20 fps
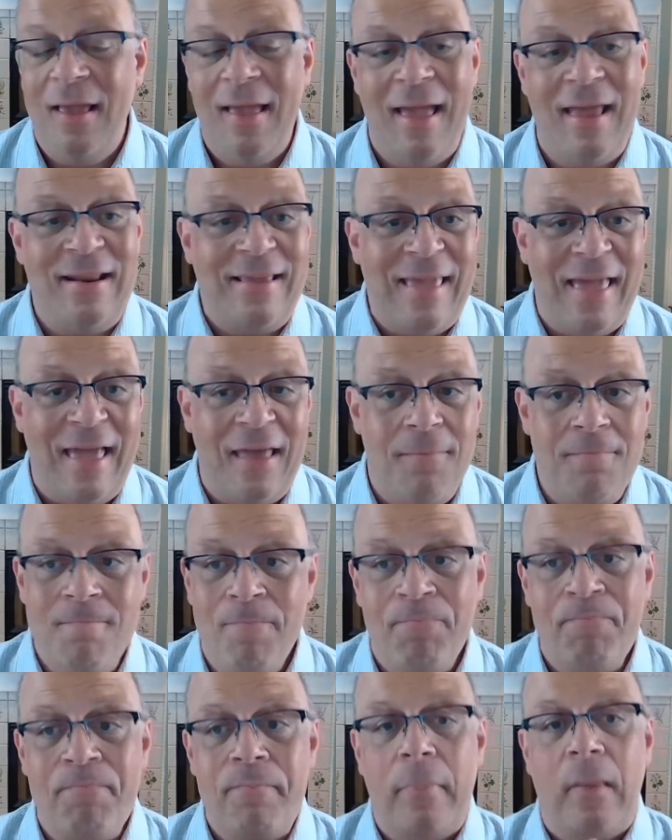And again,
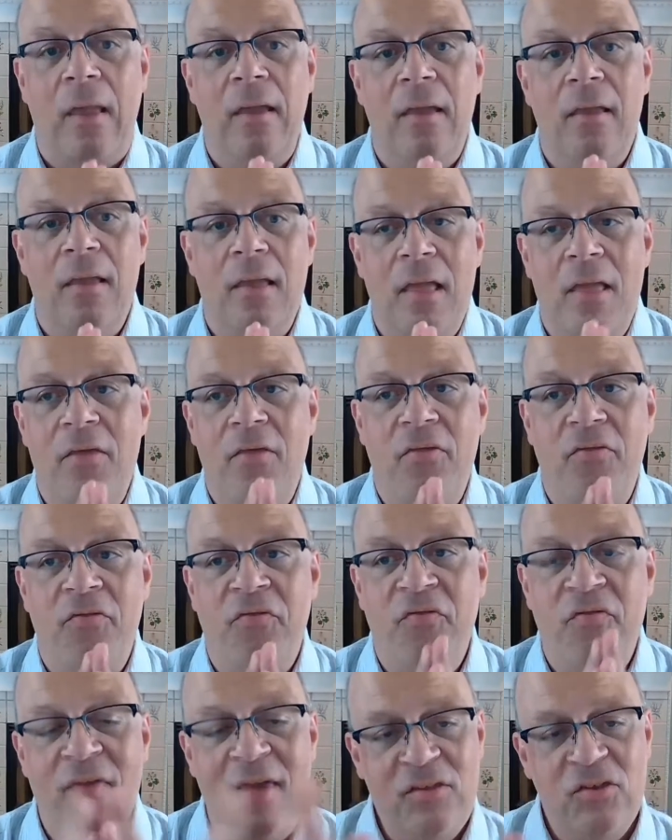
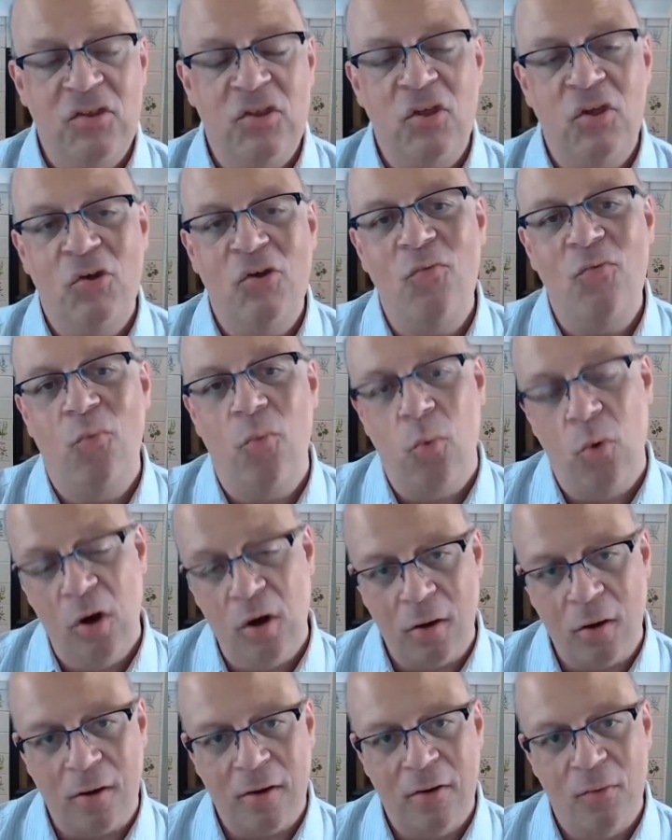this could
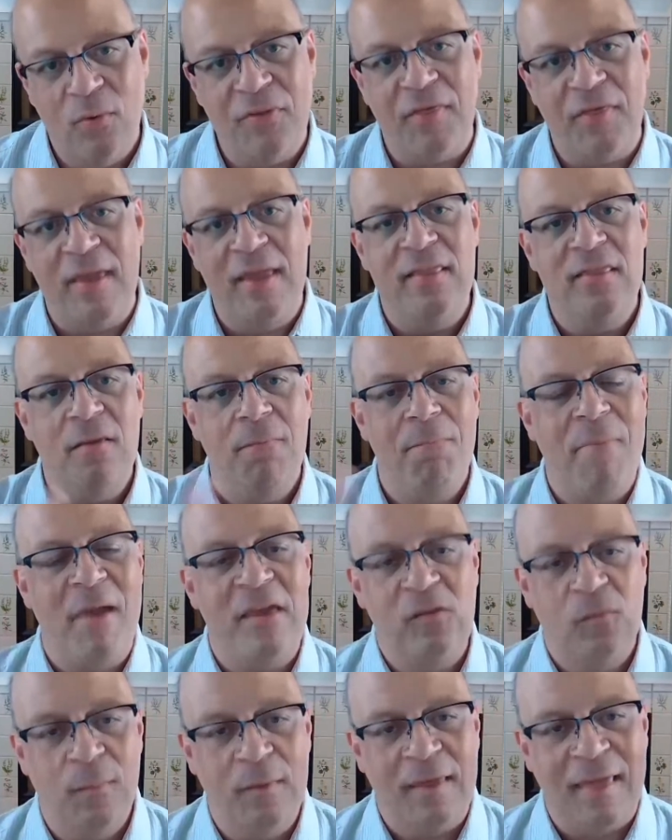work within the
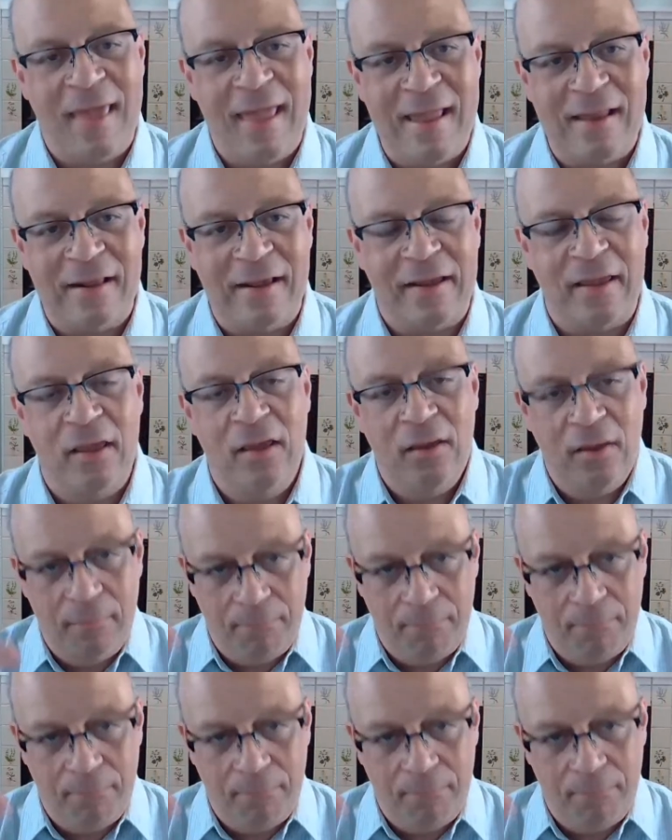base mechanic,